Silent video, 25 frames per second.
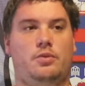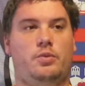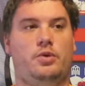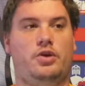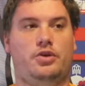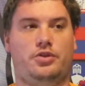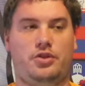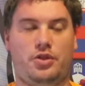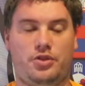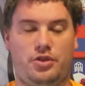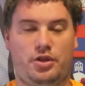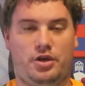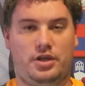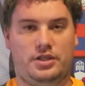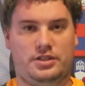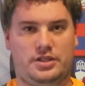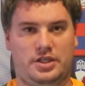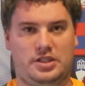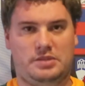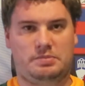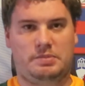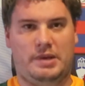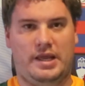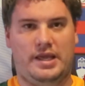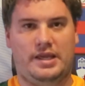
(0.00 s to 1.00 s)
We got the
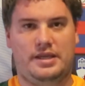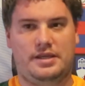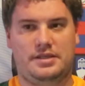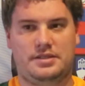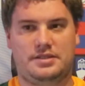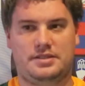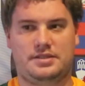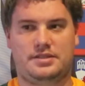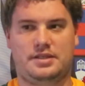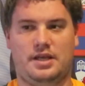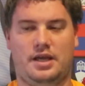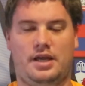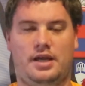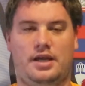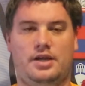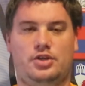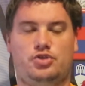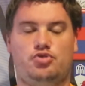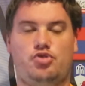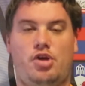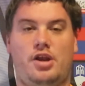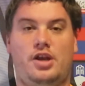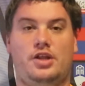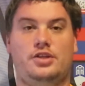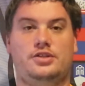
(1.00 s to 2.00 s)
36 players
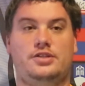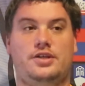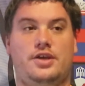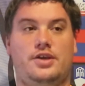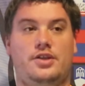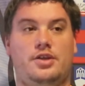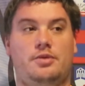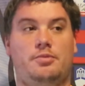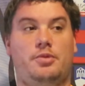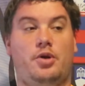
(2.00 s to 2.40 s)
training together,